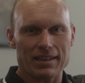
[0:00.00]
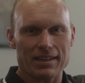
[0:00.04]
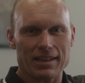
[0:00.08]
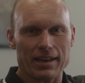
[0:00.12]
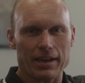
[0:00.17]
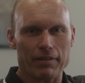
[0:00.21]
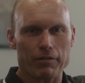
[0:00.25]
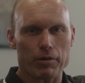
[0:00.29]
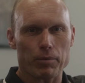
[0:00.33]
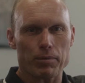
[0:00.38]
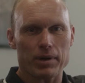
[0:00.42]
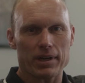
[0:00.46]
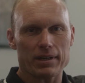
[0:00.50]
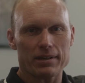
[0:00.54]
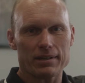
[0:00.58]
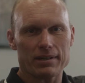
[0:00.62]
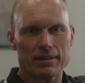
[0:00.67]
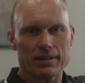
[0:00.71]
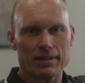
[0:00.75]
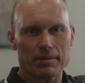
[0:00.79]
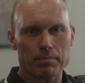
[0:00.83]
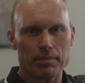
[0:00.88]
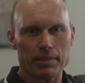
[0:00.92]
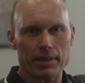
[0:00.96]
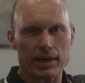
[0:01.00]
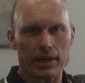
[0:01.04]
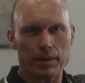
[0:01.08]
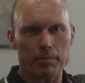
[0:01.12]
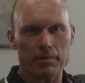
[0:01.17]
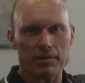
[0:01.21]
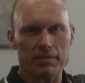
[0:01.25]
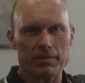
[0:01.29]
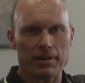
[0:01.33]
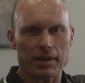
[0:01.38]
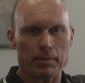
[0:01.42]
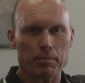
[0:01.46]
Hi, everyone. My name
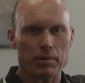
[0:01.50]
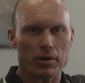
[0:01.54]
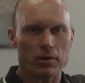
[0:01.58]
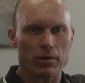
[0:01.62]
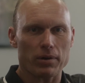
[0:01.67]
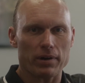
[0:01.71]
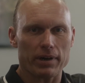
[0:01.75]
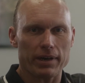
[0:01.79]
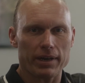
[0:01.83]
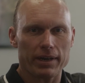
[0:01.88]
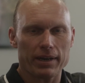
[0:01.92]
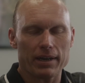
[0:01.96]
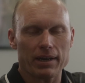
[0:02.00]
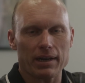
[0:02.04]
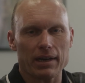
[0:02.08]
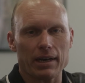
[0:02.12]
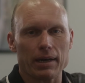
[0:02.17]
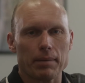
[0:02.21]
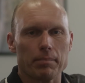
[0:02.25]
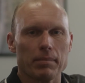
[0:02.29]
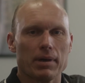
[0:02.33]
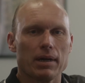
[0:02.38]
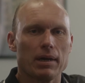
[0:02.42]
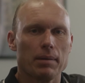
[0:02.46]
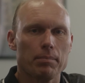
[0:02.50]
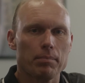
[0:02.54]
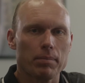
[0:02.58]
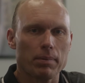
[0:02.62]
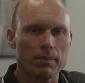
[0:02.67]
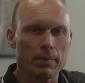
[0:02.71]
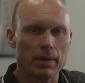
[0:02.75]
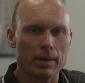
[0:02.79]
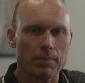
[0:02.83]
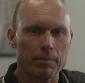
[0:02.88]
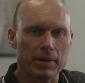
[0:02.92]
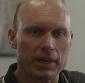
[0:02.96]
is Nick McCoy. I'm a
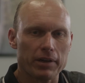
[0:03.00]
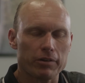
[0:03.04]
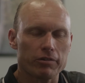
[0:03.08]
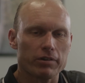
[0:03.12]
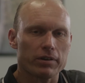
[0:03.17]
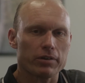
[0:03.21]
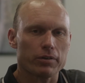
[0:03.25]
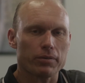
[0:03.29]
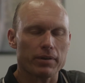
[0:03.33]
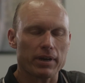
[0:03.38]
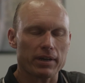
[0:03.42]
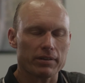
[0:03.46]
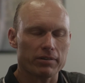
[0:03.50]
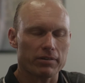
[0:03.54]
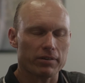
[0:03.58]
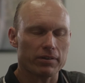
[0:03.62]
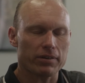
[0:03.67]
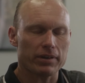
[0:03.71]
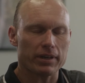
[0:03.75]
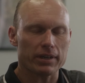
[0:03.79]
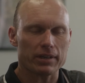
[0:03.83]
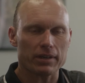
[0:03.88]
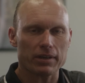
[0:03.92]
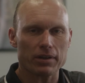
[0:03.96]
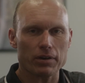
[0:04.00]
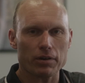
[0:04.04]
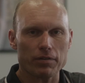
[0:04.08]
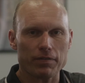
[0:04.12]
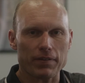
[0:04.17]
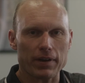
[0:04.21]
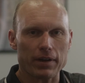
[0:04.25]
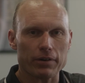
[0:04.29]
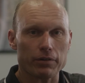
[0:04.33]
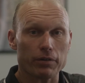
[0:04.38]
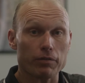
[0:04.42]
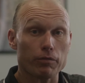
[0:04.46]
managing director and
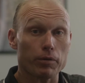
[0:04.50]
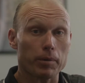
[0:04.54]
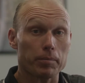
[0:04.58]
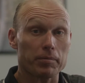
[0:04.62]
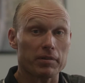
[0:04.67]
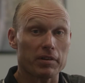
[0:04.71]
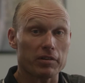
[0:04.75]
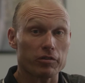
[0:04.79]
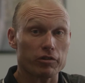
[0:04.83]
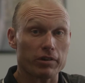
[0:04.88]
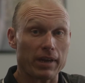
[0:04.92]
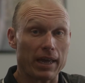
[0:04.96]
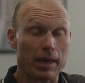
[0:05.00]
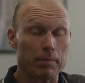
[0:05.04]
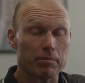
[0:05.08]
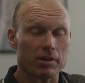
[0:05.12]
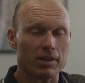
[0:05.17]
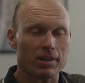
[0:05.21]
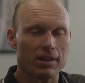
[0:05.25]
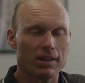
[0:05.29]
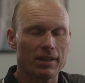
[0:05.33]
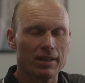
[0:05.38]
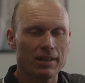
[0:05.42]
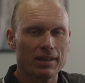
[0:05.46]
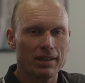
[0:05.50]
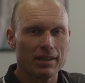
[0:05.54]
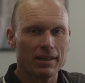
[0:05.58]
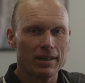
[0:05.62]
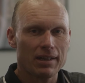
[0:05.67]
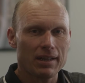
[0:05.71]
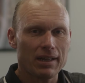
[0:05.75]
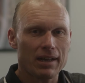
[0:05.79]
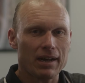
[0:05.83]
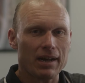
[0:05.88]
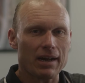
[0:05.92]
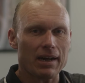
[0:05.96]
co-founder of Whipstitch Capital.
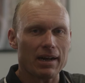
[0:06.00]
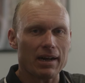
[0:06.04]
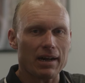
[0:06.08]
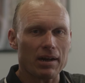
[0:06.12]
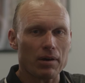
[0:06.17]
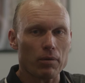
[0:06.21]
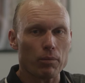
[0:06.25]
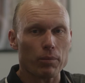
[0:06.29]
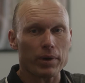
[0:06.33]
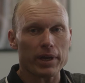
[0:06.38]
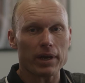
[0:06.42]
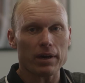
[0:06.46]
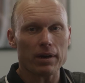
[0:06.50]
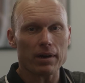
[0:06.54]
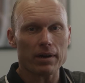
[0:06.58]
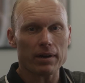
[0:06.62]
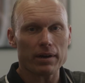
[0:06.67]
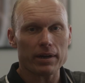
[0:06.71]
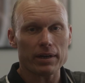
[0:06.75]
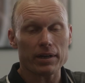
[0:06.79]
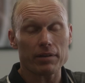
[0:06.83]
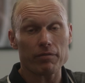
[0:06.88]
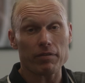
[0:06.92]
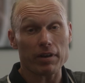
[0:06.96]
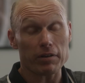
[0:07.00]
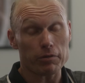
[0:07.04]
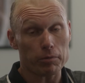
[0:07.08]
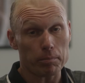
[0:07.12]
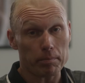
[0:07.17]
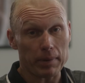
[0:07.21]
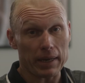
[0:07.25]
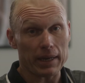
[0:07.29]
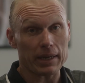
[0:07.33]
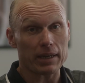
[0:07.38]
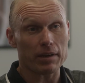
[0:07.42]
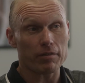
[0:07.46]
We are an investment
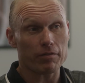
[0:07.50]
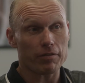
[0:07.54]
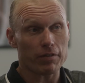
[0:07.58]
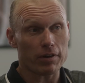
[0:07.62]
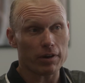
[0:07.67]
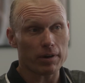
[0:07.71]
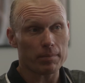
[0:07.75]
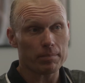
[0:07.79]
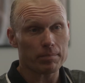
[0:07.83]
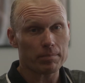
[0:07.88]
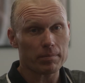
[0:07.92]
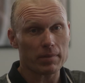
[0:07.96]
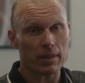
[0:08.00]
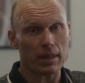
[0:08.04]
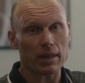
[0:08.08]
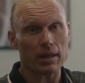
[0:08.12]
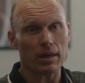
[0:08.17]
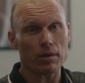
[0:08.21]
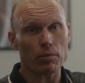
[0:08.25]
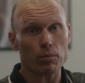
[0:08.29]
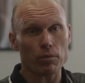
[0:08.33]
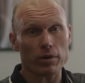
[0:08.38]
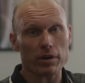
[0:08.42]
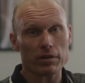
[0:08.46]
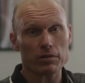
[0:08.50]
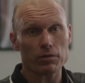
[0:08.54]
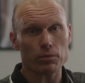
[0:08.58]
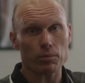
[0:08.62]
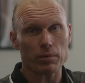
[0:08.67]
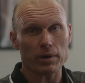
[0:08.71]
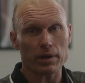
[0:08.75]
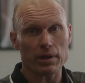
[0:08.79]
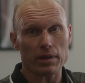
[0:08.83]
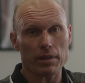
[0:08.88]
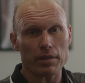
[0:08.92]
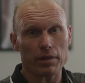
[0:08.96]
banking firm that works
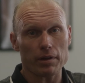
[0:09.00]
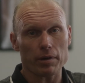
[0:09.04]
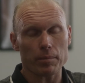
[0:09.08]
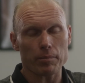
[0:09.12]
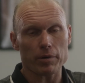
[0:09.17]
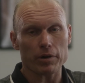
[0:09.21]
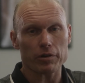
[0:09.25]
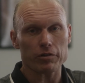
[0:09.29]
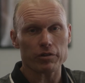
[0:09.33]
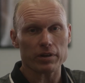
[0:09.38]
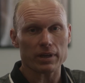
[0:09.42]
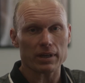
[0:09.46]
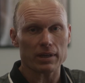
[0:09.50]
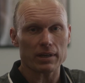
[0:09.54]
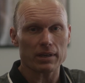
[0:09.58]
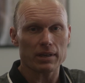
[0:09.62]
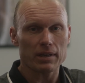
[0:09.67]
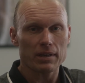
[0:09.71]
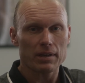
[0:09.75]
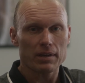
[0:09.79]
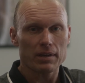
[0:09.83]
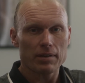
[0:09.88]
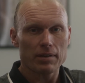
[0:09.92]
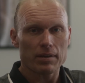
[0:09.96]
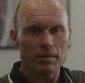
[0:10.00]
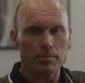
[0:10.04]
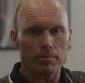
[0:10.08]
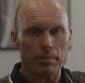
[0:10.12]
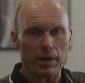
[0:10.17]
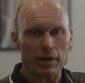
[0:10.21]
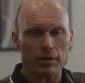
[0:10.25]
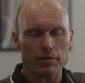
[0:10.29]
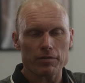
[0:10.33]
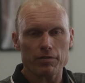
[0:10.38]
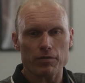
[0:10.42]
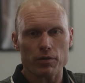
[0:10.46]
with emerging
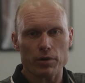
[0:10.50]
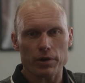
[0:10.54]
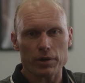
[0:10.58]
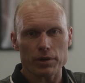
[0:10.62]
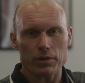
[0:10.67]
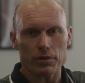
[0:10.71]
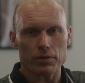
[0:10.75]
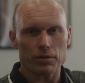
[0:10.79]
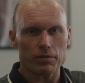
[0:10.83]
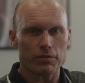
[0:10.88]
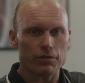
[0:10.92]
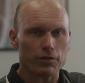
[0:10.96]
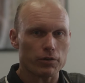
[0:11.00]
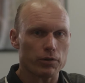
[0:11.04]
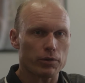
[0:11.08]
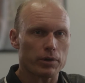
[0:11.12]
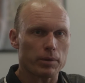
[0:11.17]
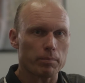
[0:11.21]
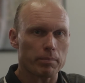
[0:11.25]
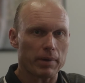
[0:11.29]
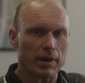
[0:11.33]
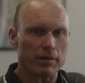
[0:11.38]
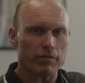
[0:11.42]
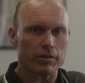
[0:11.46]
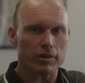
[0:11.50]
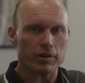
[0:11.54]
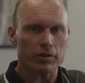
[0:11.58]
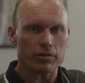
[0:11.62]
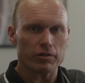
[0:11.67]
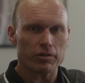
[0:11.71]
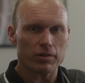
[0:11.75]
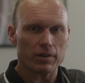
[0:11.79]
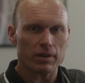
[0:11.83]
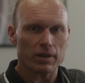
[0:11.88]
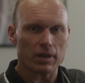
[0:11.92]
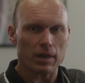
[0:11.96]
better-for-you food and
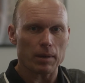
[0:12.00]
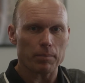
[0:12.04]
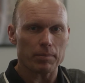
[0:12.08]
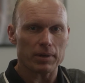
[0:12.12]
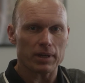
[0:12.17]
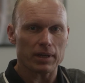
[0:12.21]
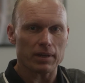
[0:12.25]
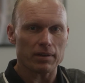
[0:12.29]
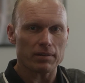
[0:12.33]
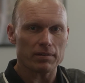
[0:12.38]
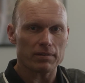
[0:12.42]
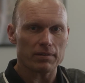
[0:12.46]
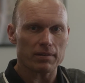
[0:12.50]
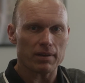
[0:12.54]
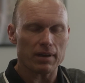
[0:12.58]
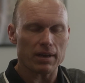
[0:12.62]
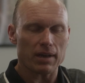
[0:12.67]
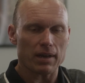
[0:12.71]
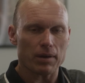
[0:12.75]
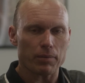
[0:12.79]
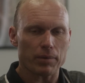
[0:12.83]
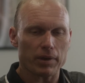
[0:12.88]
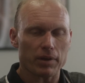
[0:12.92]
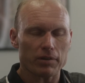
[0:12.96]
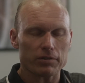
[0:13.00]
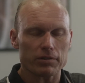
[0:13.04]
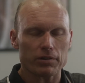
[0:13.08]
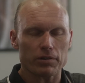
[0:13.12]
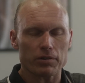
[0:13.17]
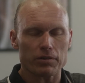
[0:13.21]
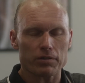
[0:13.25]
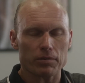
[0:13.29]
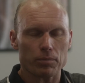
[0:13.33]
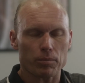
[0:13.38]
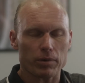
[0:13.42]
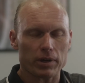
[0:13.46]
beverage companies. We also do
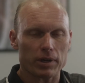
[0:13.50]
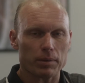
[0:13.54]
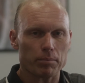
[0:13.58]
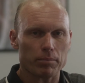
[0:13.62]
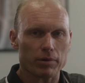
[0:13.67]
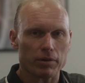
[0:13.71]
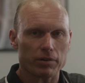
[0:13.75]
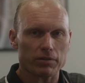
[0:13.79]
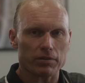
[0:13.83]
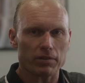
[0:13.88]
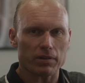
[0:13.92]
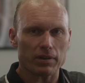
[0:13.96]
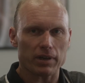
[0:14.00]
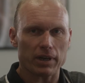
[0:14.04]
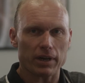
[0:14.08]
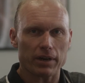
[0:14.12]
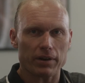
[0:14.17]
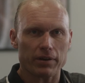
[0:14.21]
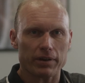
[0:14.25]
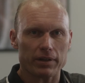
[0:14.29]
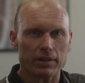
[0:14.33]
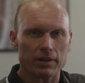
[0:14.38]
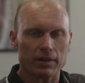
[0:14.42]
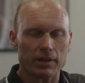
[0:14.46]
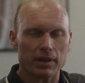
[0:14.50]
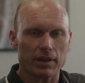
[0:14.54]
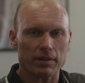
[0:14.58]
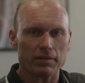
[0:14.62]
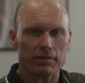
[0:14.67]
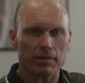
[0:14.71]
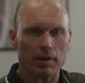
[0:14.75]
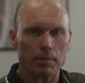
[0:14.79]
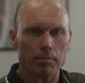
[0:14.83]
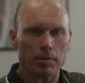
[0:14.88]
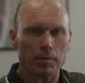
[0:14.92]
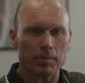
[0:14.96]
some work in personal care and
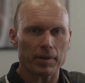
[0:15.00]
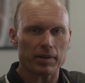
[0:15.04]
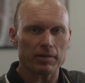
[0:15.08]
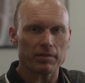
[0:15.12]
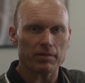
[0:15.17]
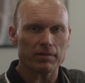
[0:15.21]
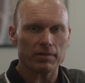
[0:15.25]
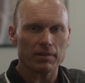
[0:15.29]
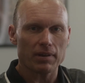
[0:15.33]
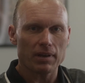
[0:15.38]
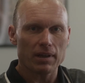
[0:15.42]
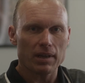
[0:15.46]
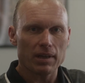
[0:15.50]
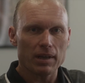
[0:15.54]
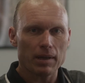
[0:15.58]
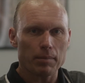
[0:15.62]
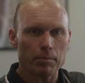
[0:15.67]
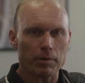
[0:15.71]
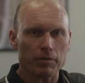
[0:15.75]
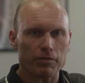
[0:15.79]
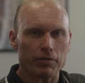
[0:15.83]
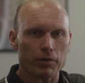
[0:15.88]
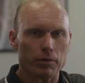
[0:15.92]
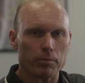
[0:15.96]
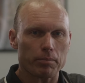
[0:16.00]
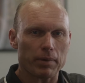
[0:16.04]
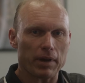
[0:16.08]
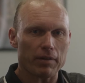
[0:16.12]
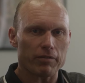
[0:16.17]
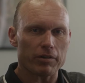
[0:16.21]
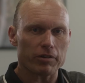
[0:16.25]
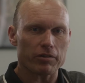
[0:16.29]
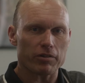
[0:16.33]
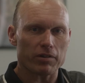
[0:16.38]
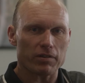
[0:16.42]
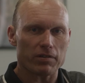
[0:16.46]
supplements, but food and
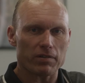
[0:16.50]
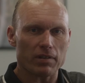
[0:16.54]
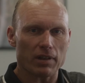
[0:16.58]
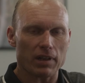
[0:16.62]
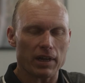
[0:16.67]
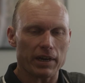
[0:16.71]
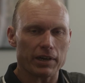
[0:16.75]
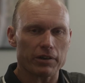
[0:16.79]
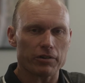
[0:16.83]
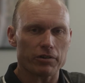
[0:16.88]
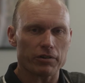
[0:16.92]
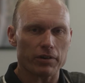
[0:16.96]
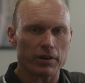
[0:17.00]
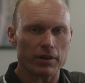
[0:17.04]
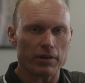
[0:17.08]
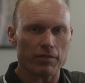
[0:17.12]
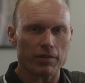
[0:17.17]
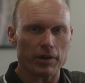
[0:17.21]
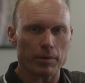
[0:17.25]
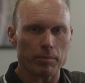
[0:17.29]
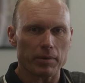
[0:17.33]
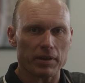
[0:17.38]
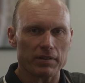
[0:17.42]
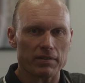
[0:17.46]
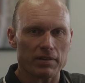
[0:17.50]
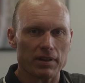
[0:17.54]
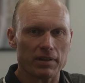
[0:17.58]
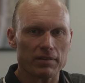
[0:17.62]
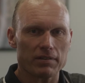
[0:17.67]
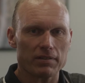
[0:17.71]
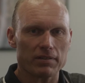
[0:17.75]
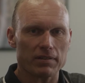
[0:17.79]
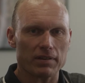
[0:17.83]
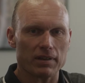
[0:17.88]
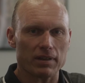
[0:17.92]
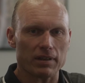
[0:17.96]
beverage is the lion's share of our
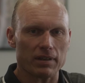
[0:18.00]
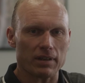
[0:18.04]
business.